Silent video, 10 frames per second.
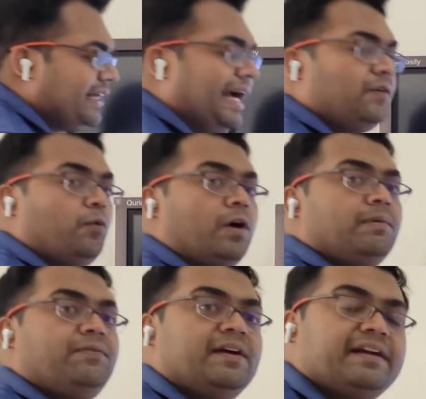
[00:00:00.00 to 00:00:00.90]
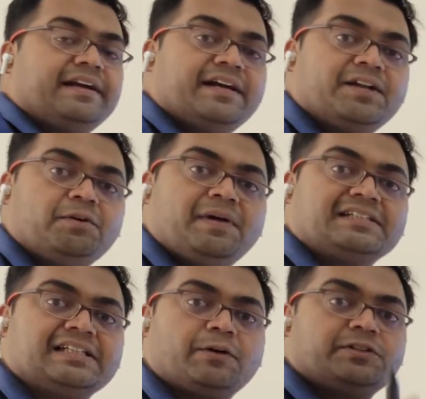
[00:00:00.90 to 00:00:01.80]
That won't be filtrated. You'll be
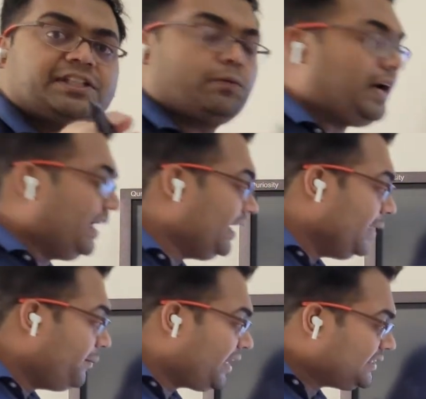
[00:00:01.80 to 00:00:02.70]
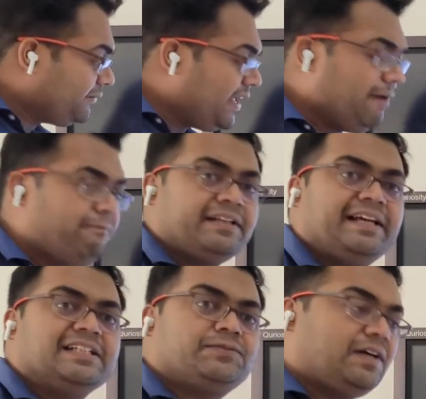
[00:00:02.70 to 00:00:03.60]
asking the question why? Because if
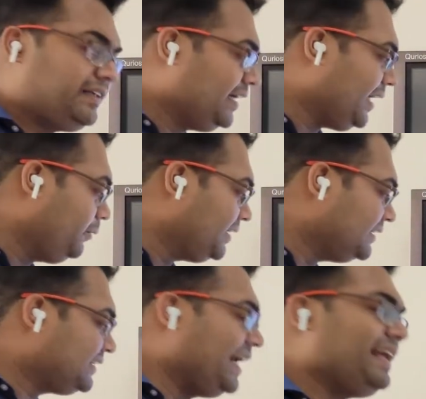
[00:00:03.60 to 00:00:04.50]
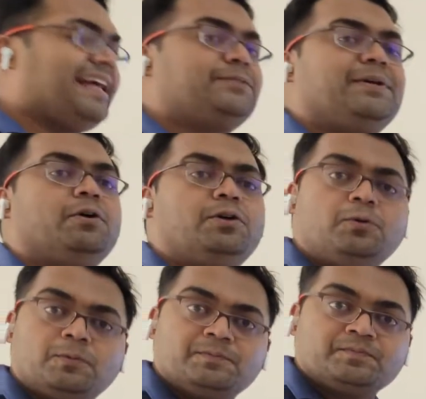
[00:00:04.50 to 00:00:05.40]
everything is filtered out, this is carrying
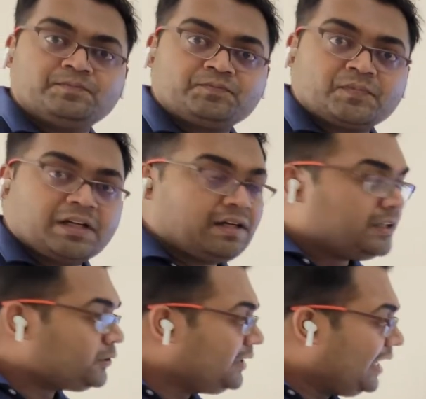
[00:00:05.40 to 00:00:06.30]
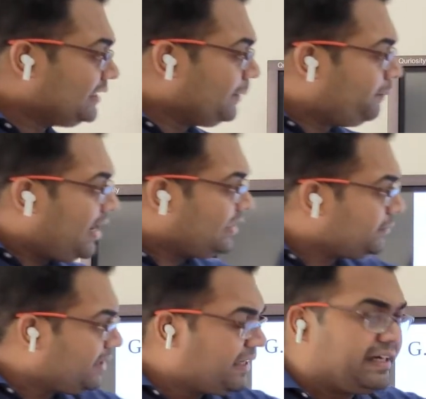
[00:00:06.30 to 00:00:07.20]
HbO2. So the other parts
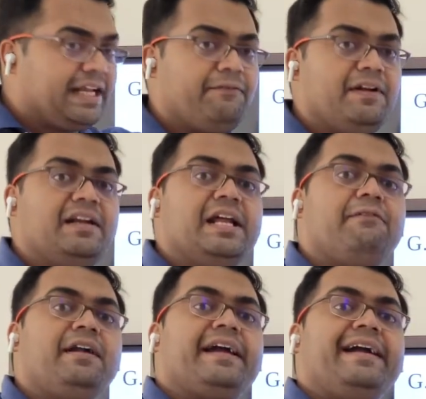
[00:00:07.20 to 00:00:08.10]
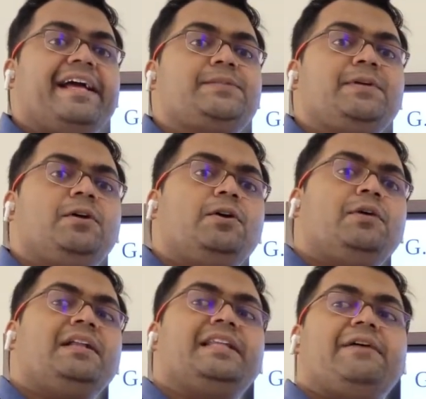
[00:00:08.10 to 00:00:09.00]
of the kidney will never get
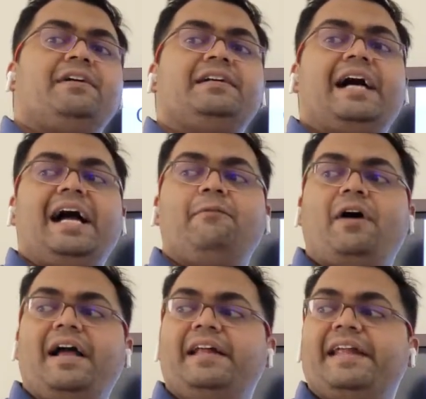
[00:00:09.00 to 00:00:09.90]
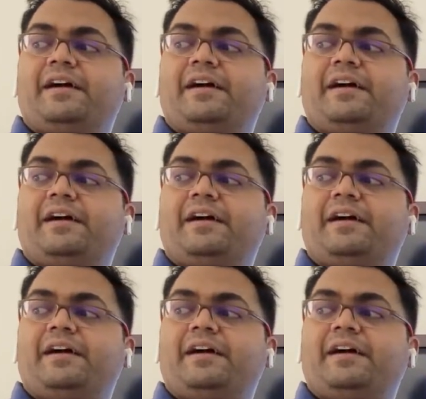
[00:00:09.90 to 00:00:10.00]
HbO2 and they will die via